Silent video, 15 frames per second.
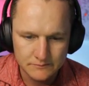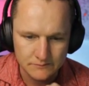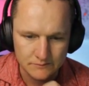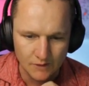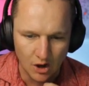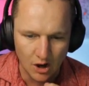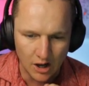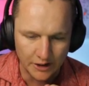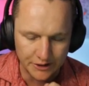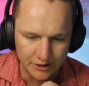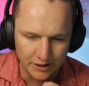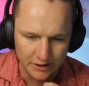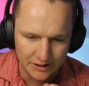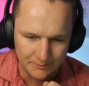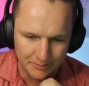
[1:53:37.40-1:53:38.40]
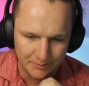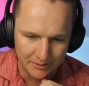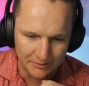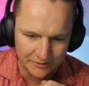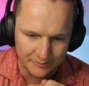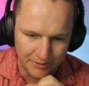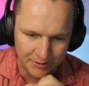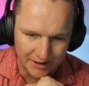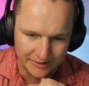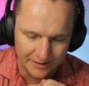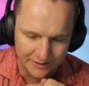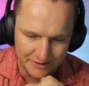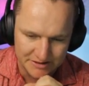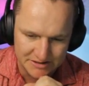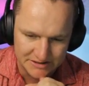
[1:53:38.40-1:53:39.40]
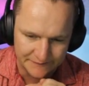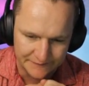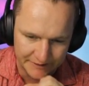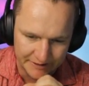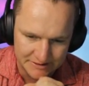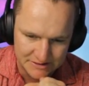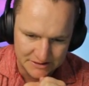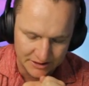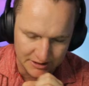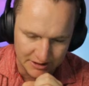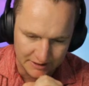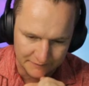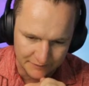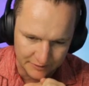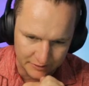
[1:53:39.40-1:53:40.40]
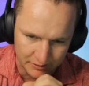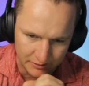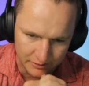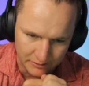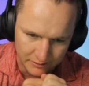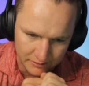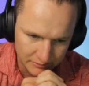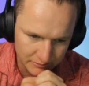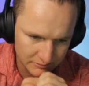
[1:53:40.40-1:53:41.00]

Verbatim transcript: Oh, you're not going to be able to break down this defense. You're going to have to...